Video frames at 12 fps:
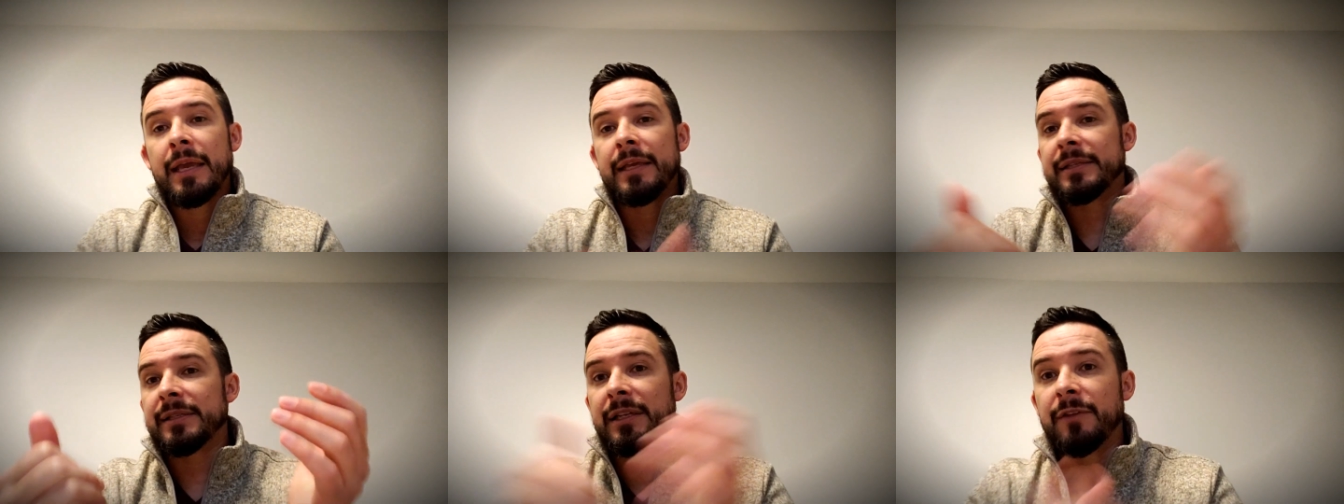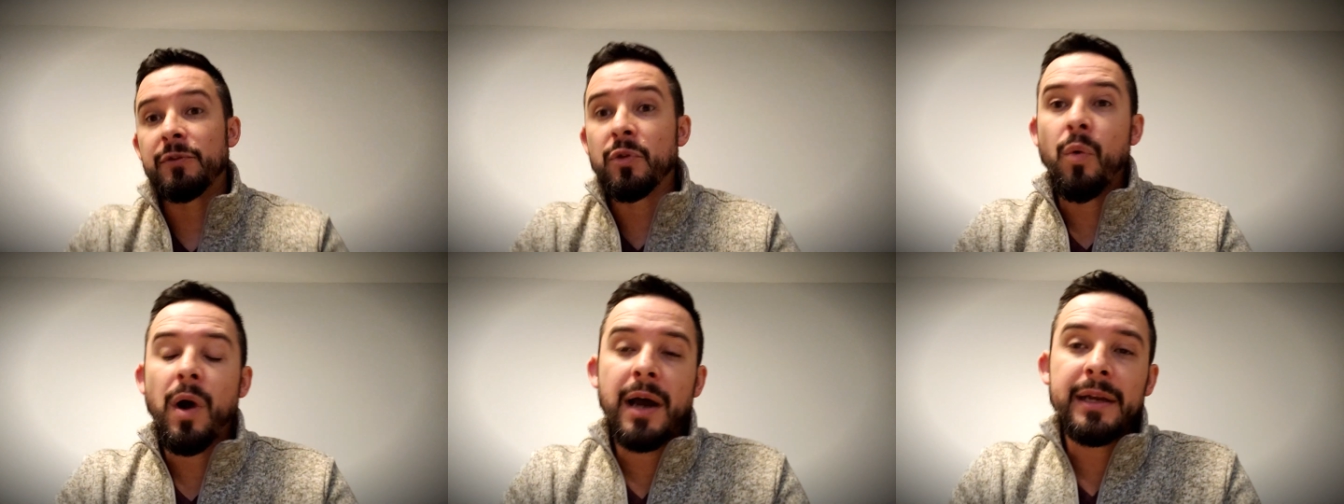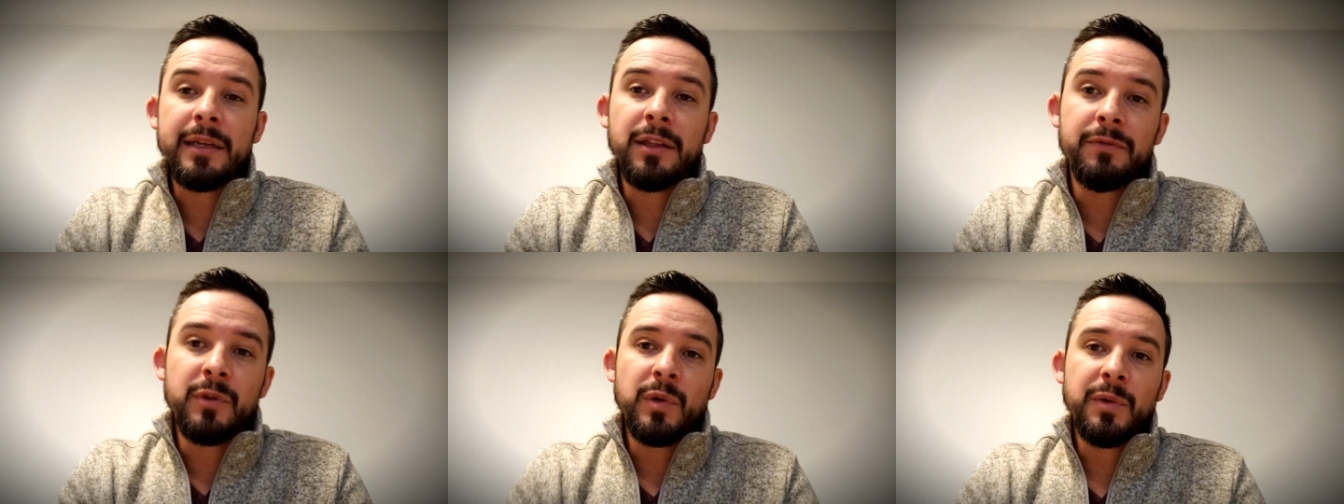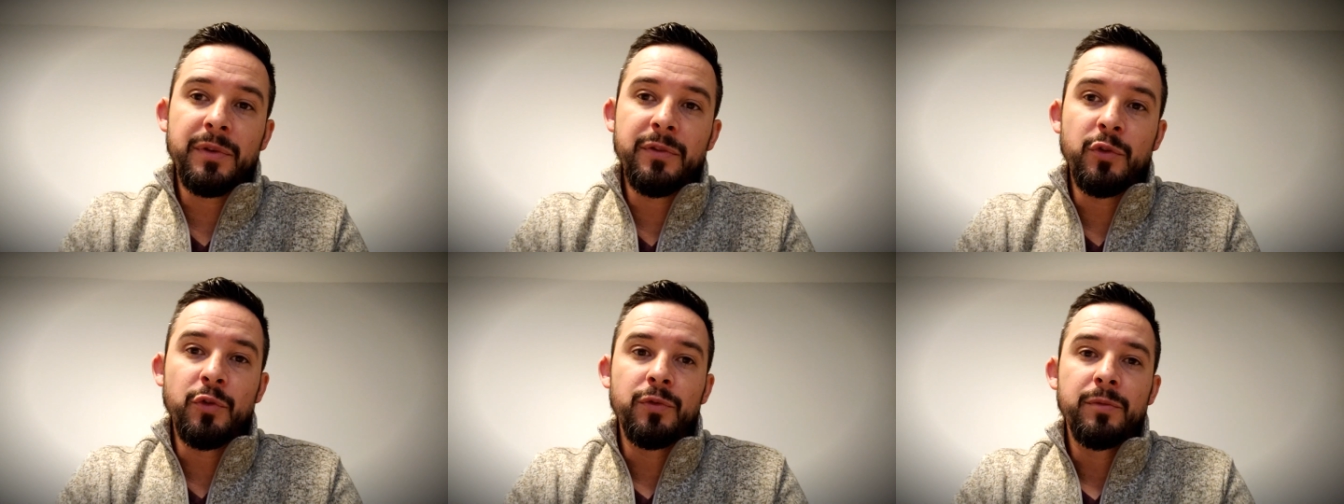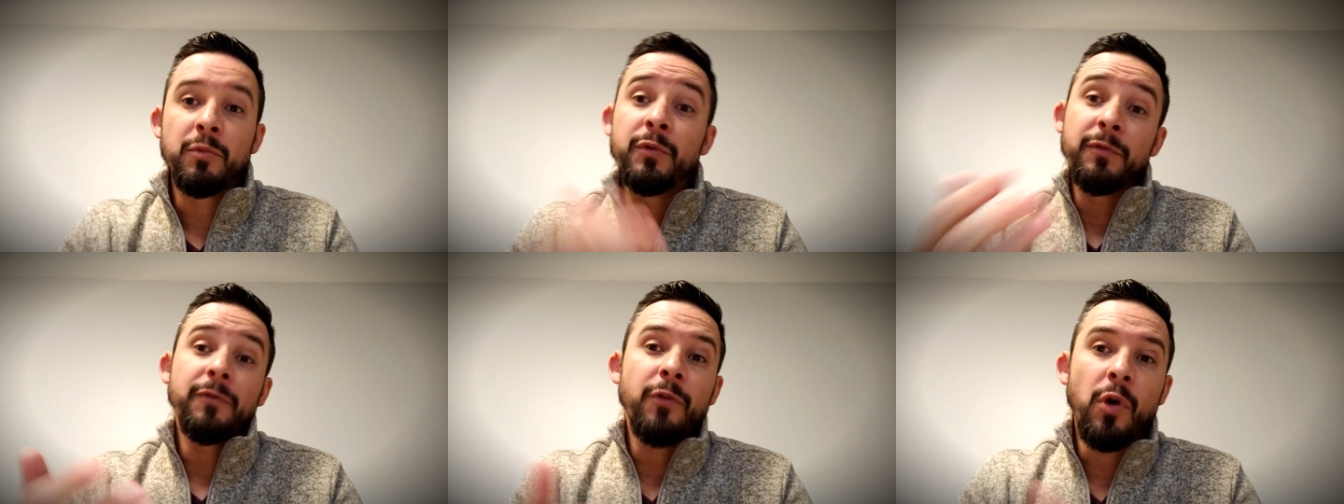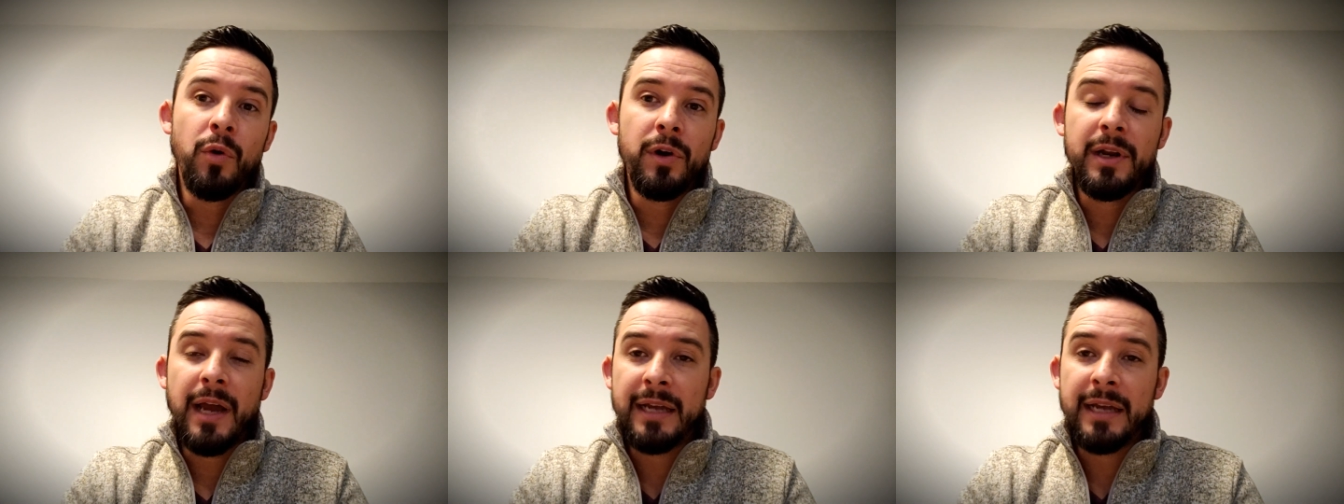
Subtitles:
He said, if you want, I'd love to work with you moving forward.